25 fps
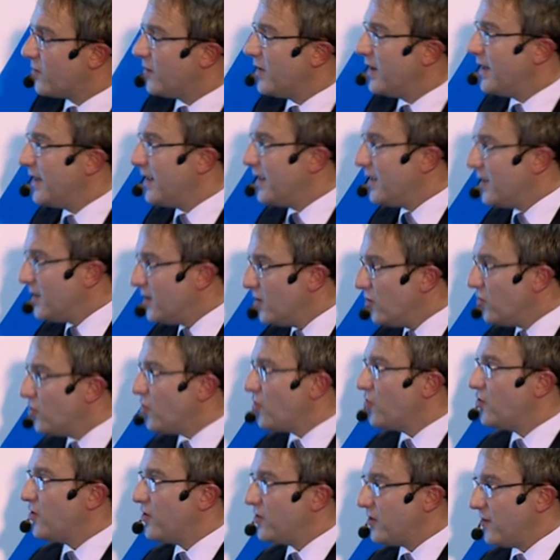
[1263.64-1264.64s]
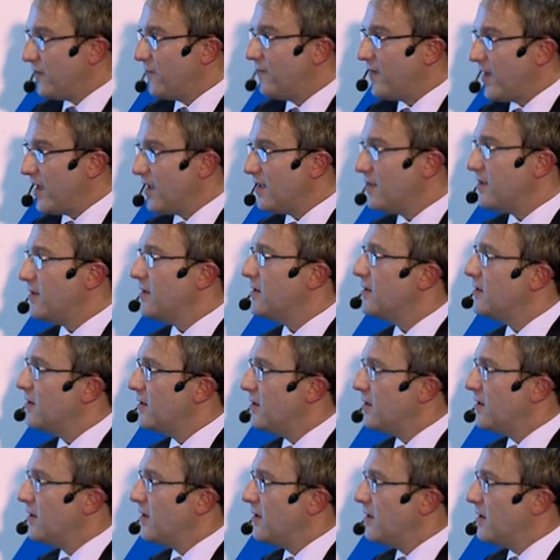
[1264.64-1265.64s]
really uses this effect
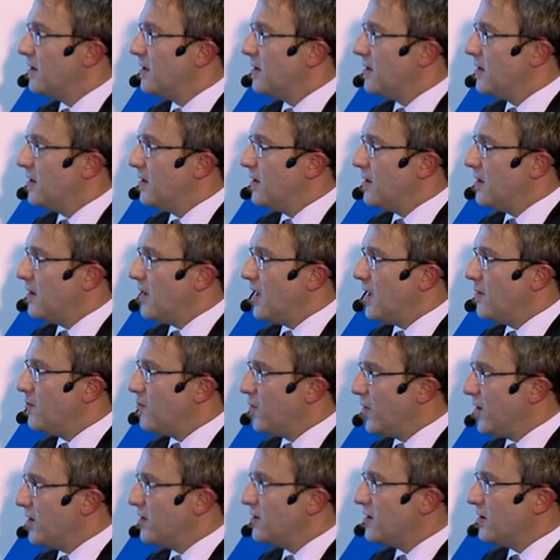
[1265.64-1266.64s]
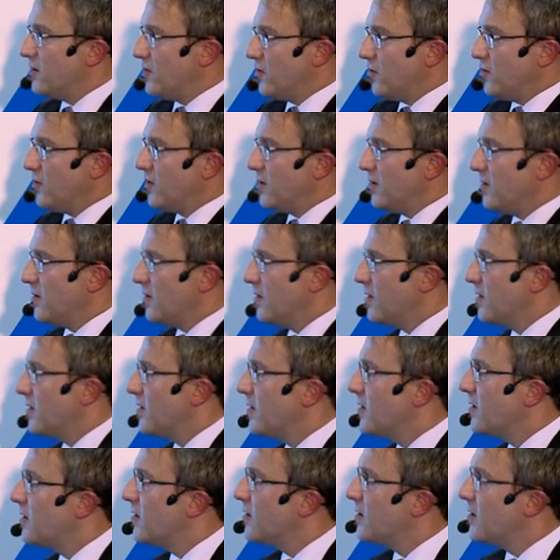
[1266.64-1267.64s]
and brings it to a
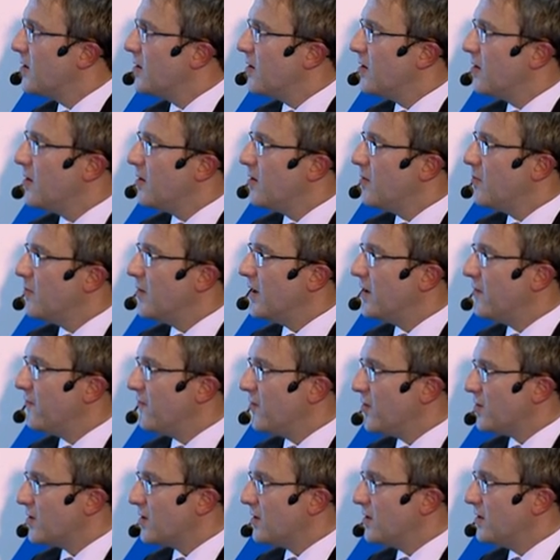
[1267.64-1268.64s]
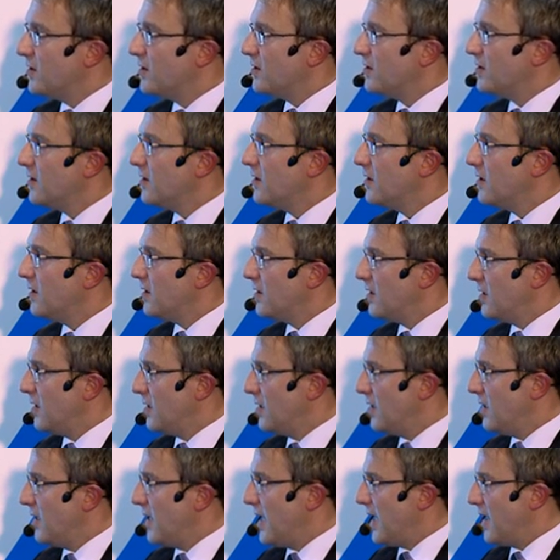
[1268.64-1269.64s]
beneficial
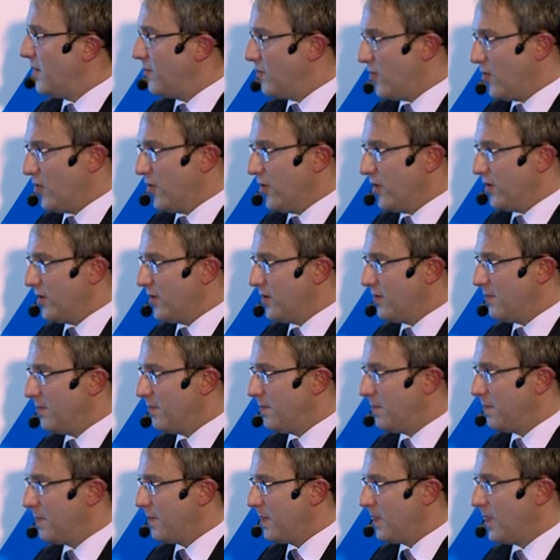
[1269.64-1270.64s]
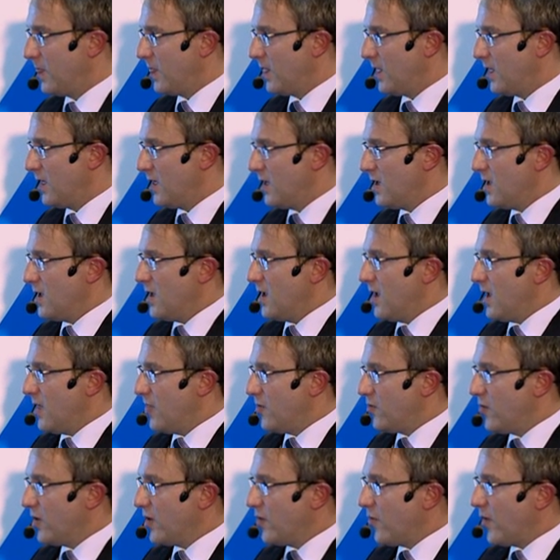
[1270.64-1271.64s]
endpoint. And
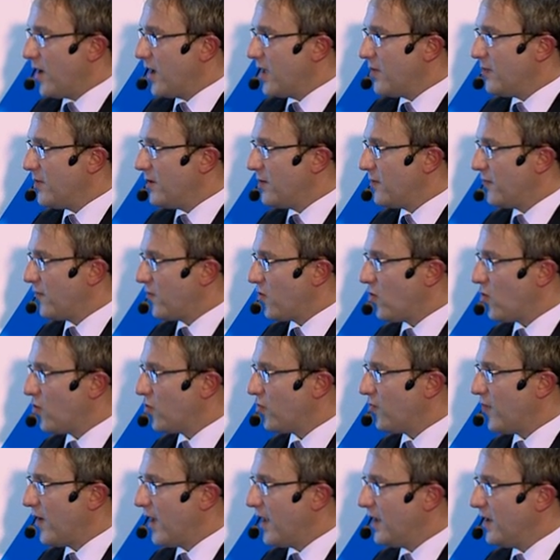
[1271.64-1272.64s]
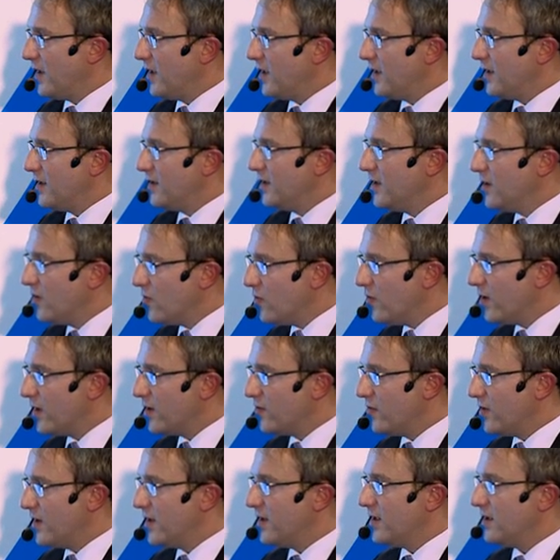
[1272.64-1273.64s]
the requirement, of course, for any new
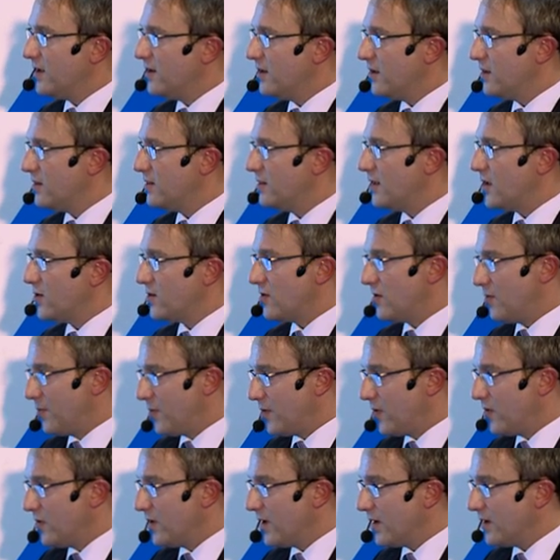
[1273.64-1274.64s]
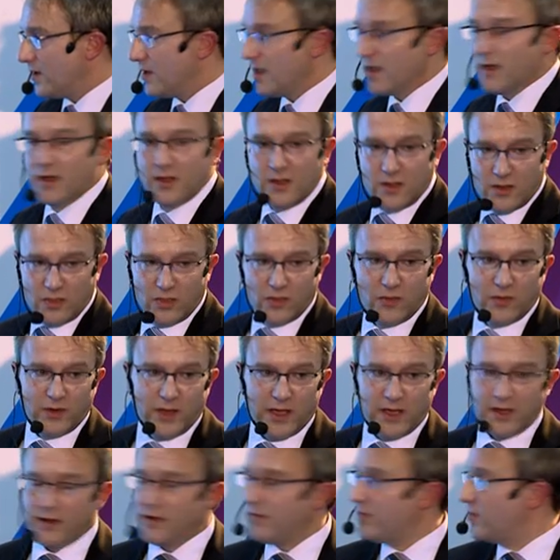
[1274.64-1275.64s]
ingredient is natural product, no
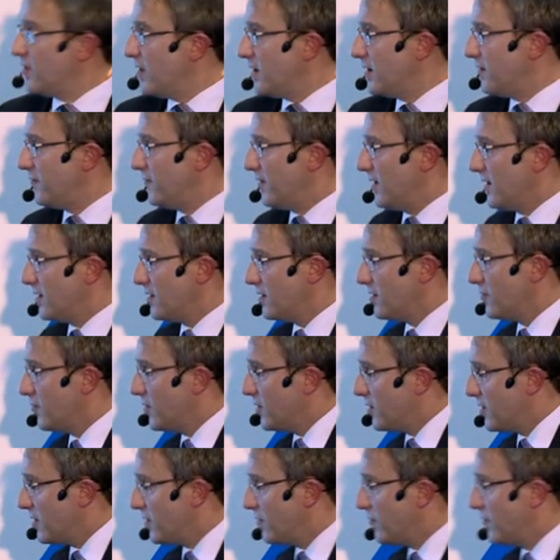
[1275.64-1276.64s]
negative side effects, which is